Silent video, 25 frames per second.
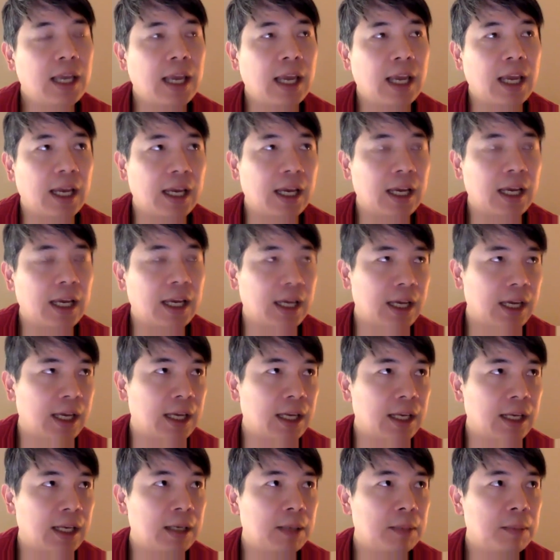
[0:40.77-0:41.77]

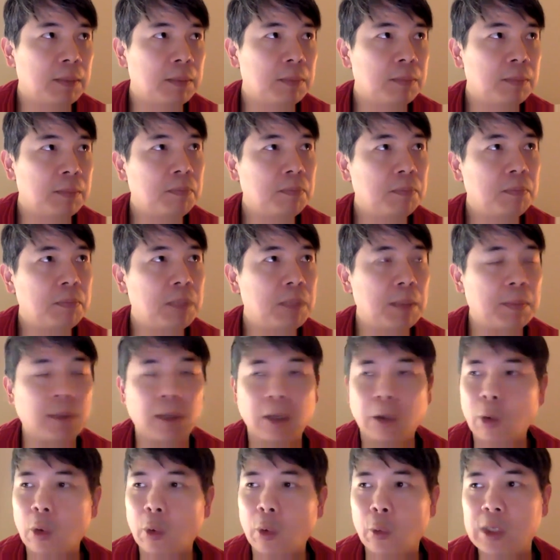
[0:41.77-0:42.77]
And
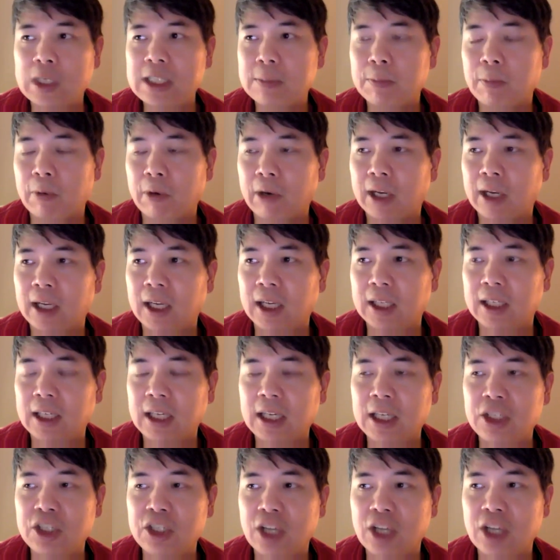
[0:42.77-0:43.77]
people were whispering it
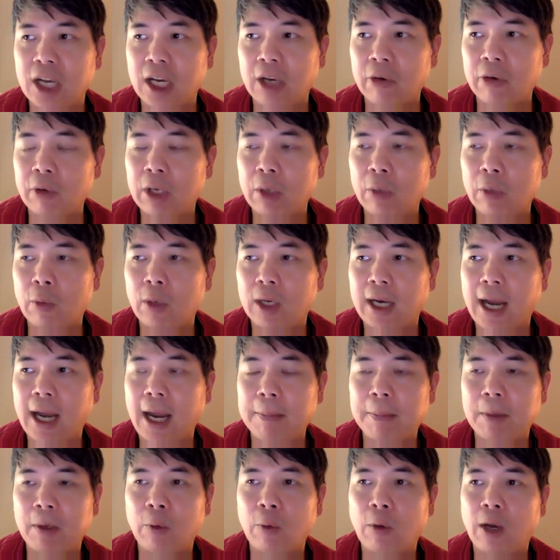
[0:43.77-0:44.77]
in January what
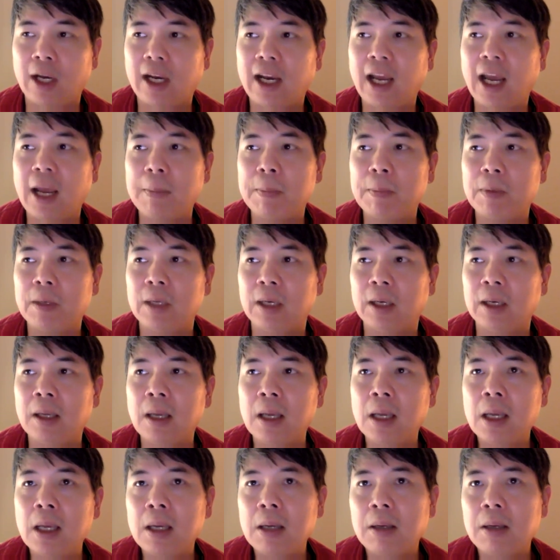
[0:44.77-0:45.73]
happened, what happened.